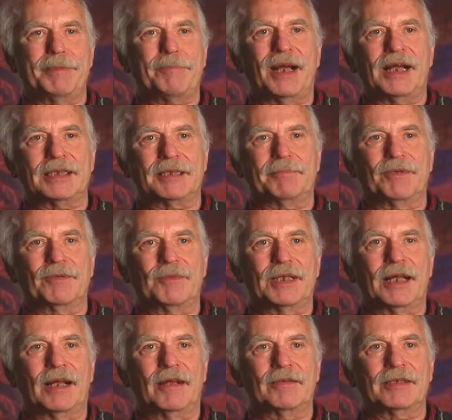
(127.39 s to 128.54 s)
possible
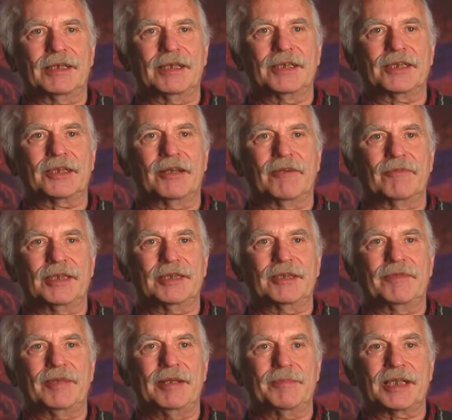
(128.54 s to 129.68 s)
without the discoveries
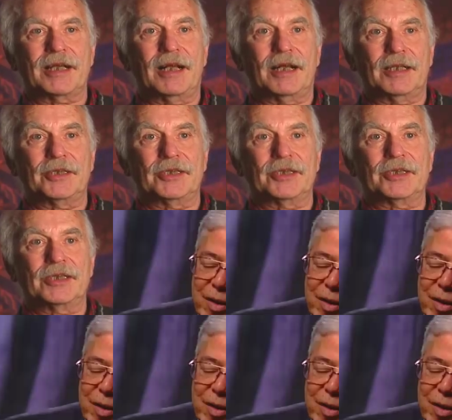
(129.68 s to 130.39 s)
of hematologists.